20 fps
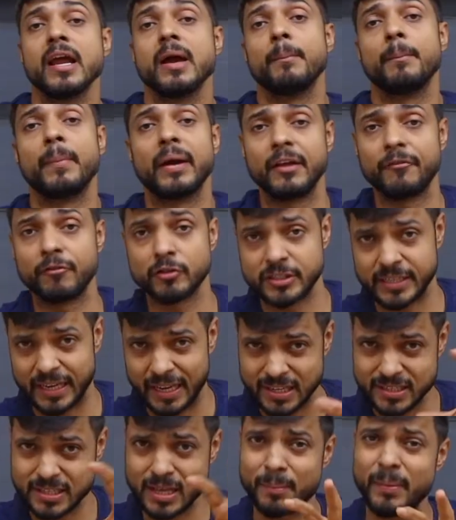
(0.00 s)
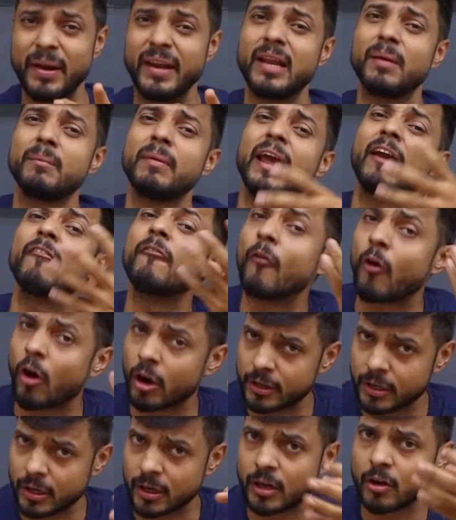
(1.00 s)
But if we change the medium like
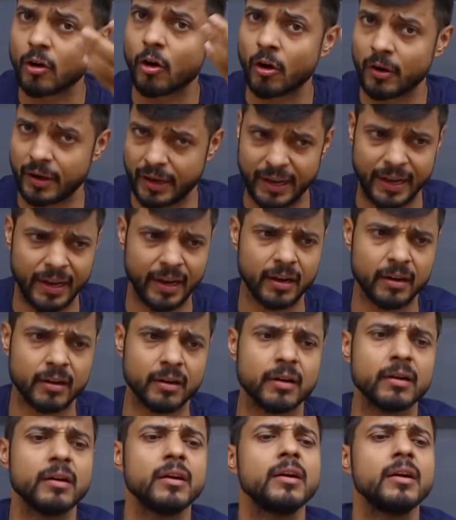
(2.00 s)
water or air,